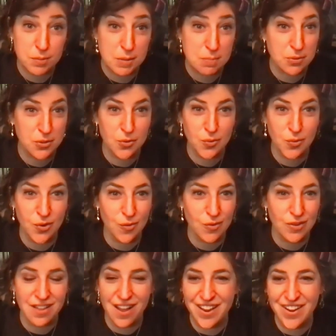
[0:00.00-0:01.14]
People who were
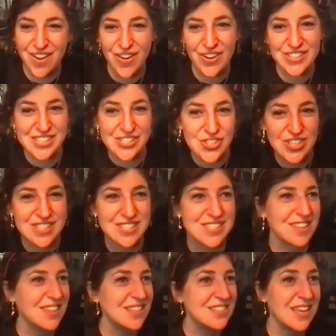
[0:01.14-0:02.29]
relying on auditions
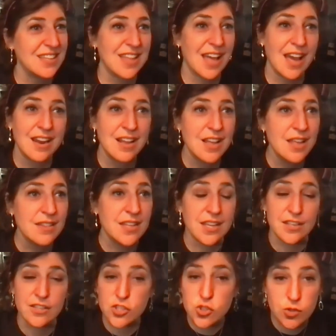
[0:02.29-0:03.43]
and things like that, the
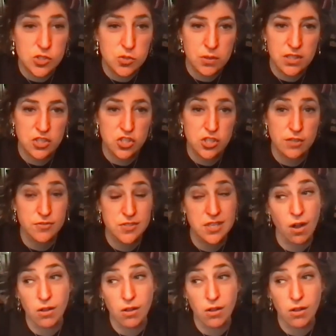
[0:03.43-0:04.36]
industry's really shifted.